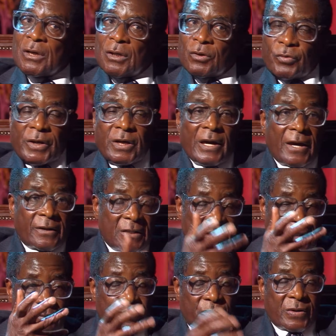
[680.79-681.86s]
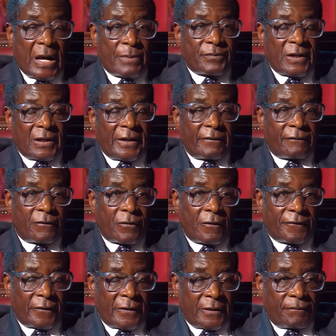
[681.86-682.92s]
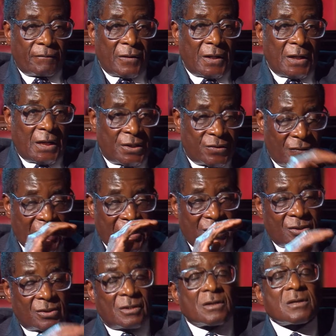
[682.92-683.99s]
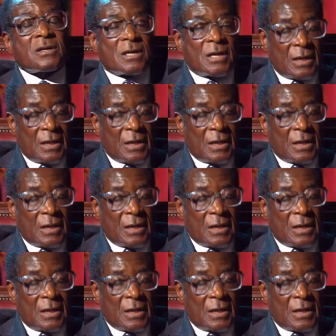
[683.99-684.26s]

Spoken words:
we had brought up the level of education,